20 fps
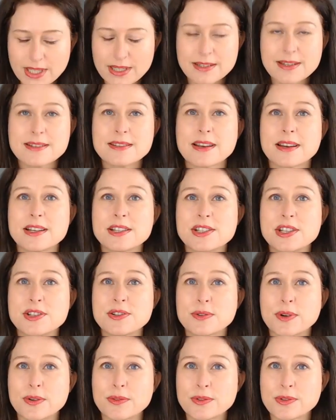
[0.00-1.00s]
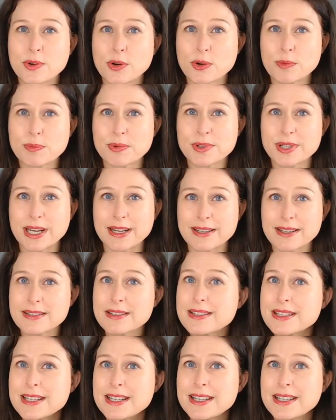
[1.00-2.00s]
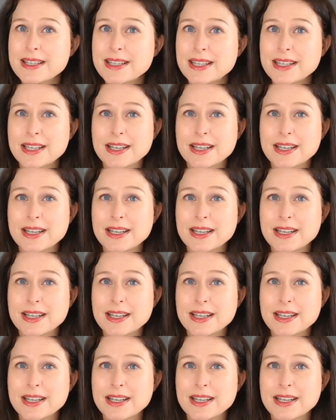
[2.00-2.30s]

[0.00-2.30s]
design it in your own corporate identity,